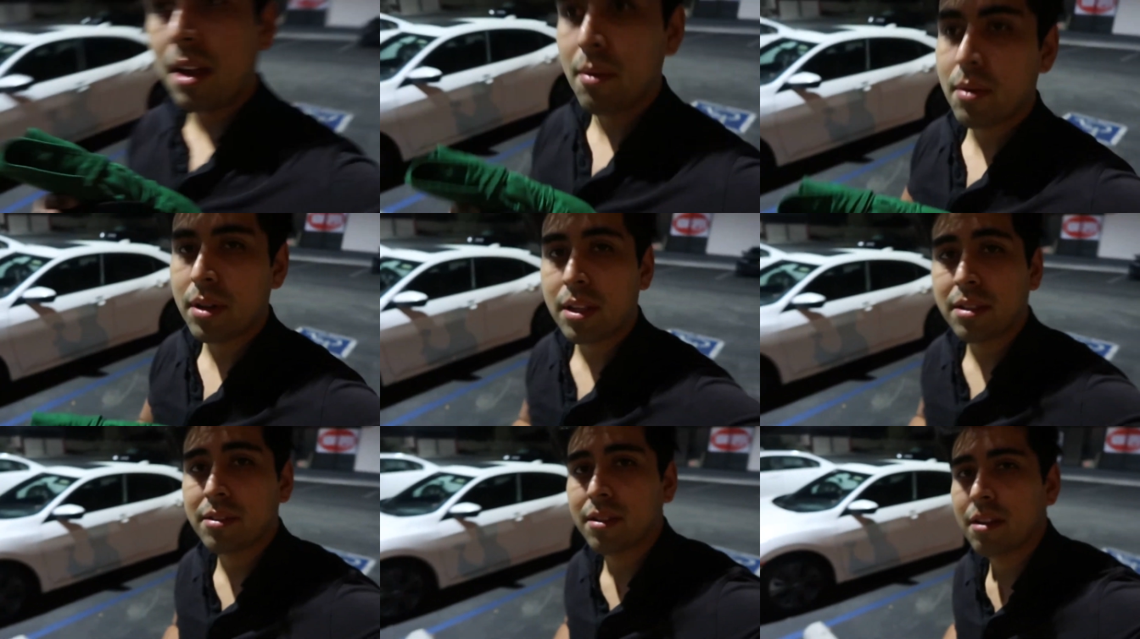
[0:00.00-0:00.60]
I
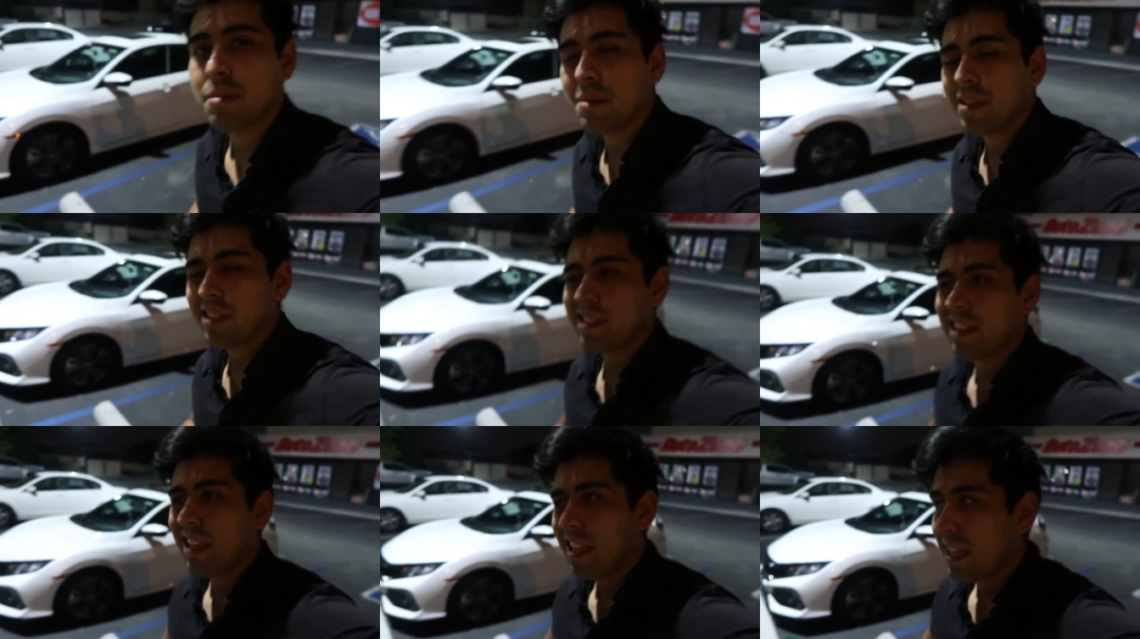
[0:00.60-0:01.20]
work at
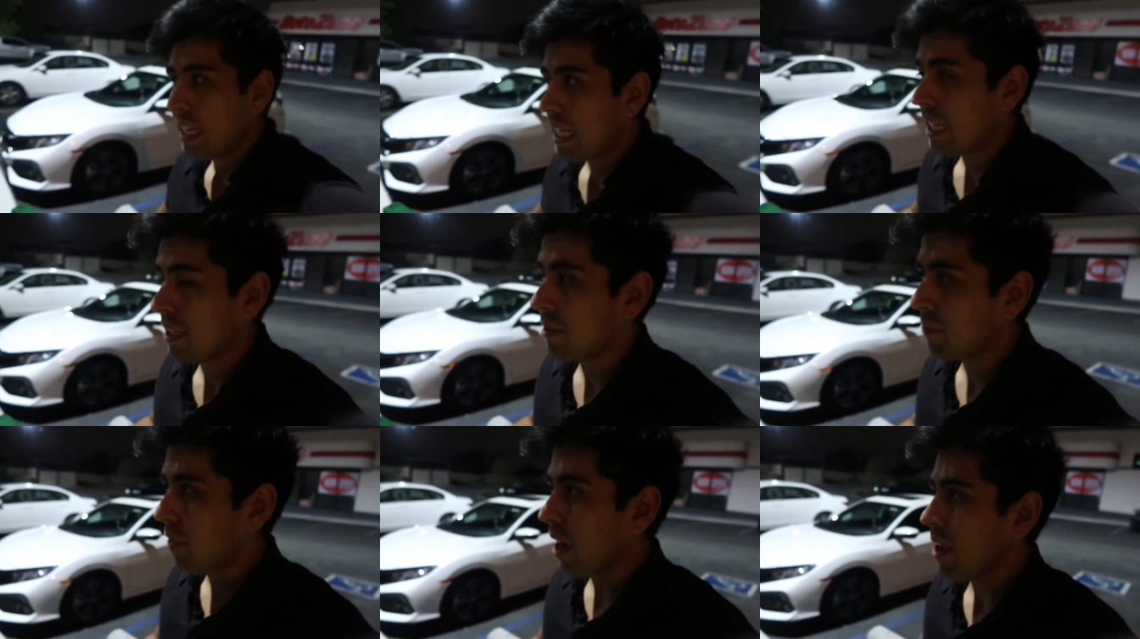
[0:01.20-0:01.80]
Starbucks. It
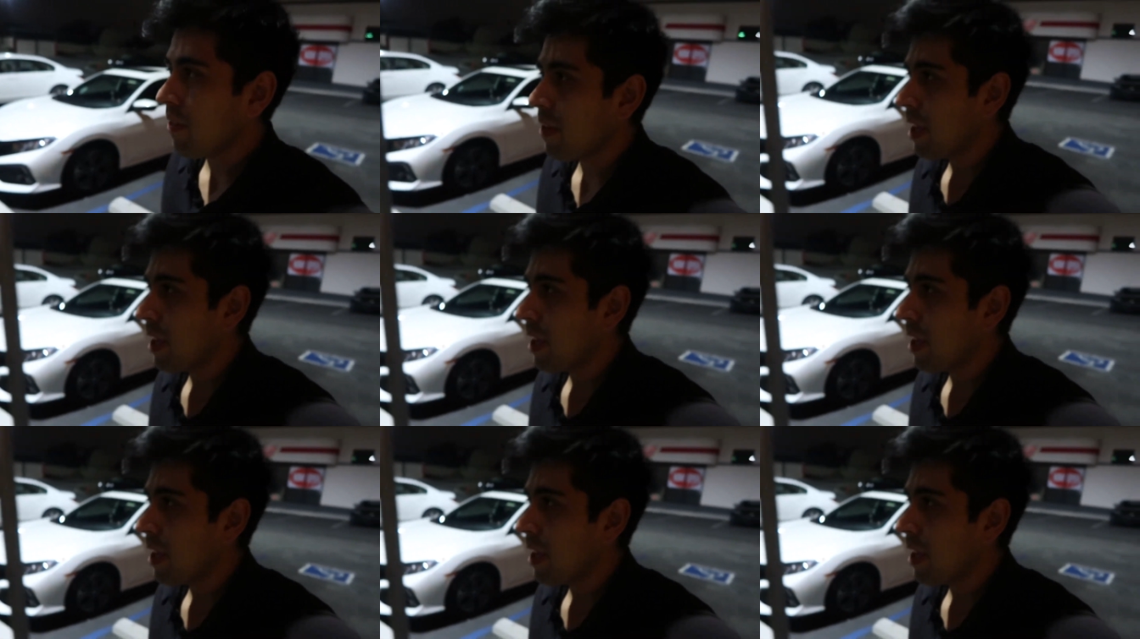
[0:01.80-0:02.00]
is 5